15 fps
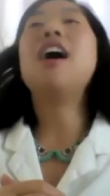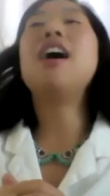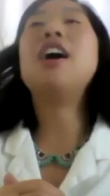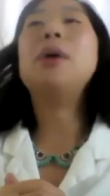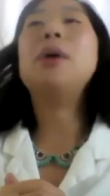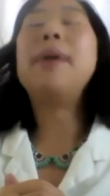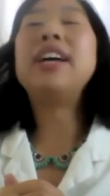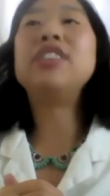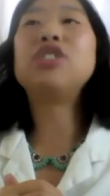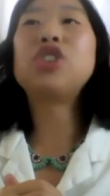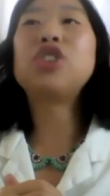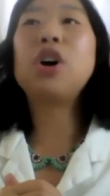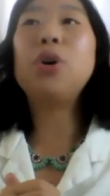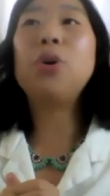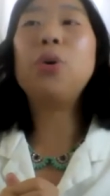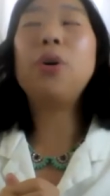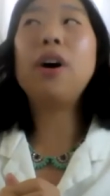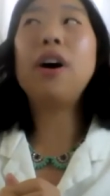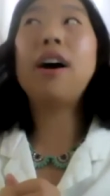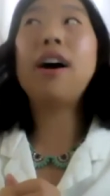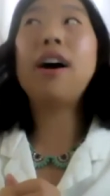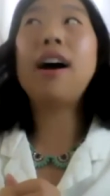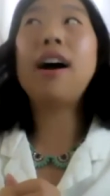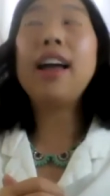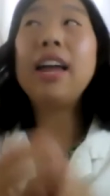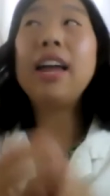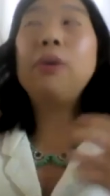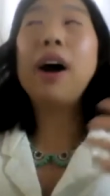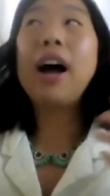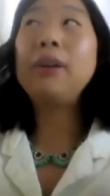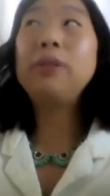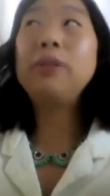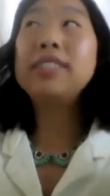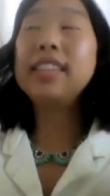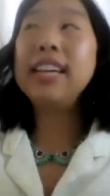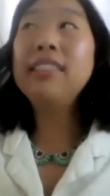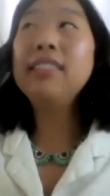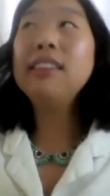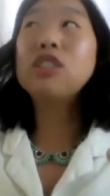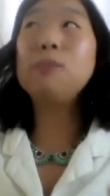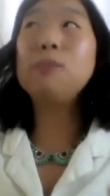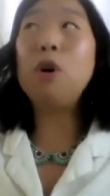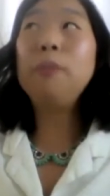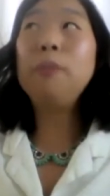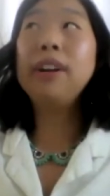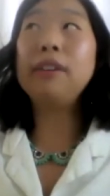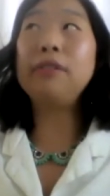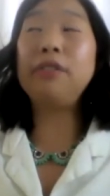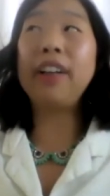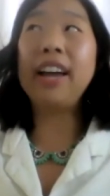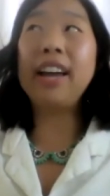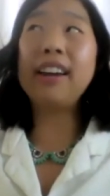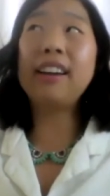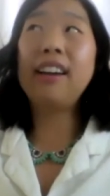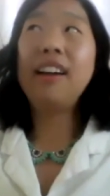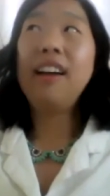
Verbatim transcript: um, and so it, i was in this moment of like